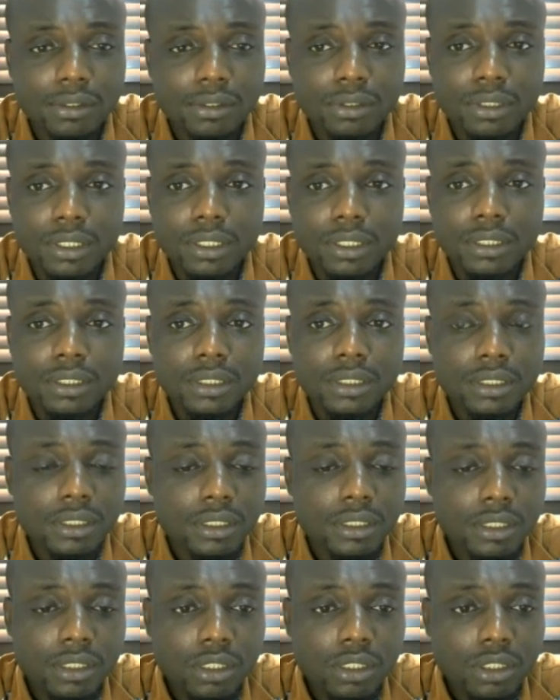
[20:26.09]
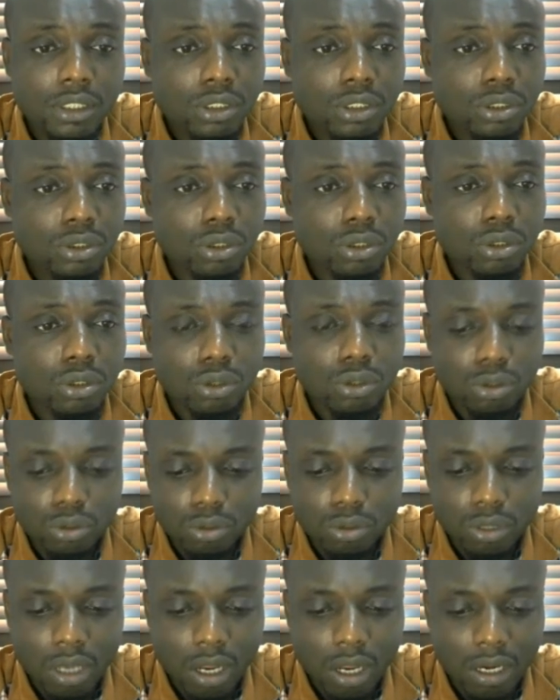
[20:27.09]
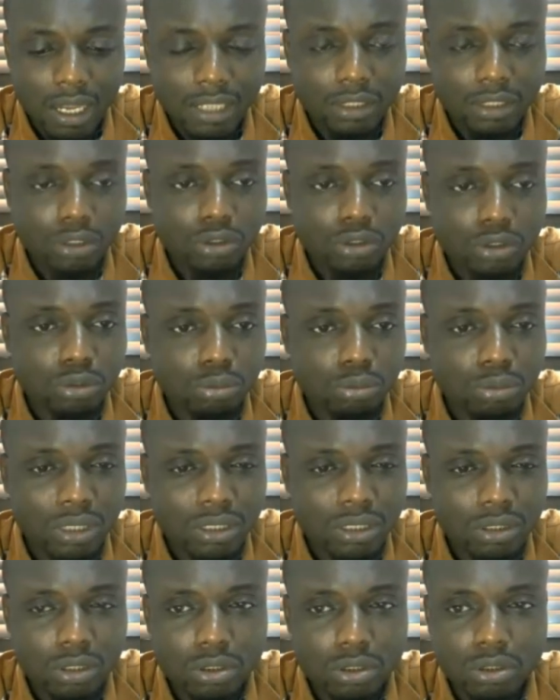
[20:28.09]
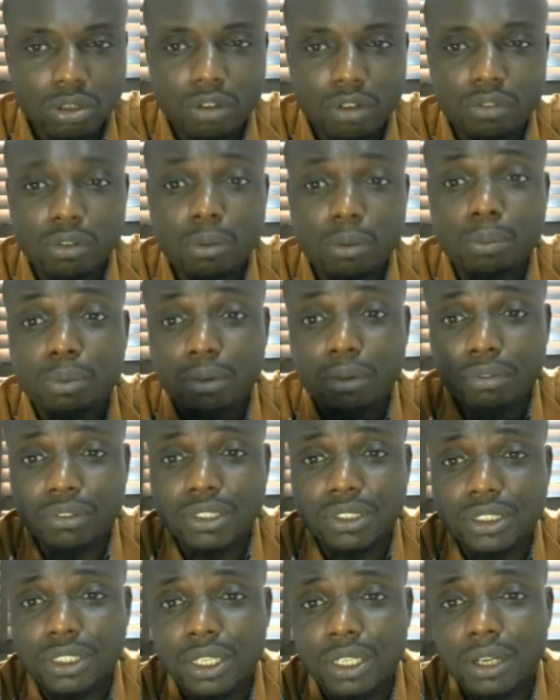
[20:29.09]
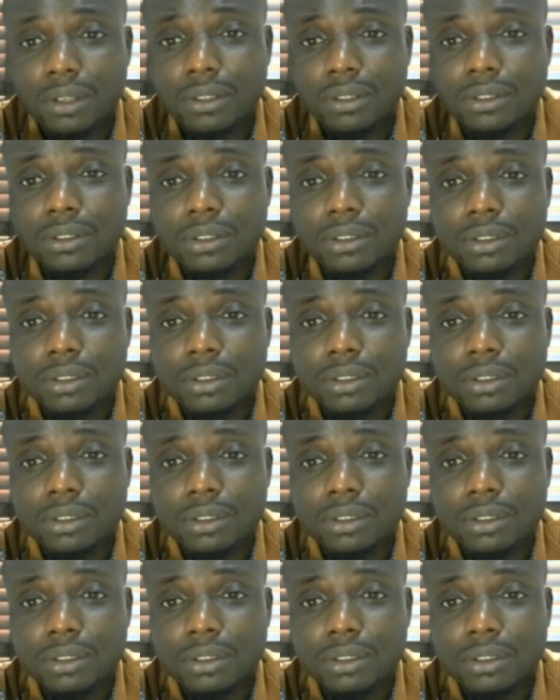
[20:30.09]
Okay, so I'd like you to make your stuff look professional.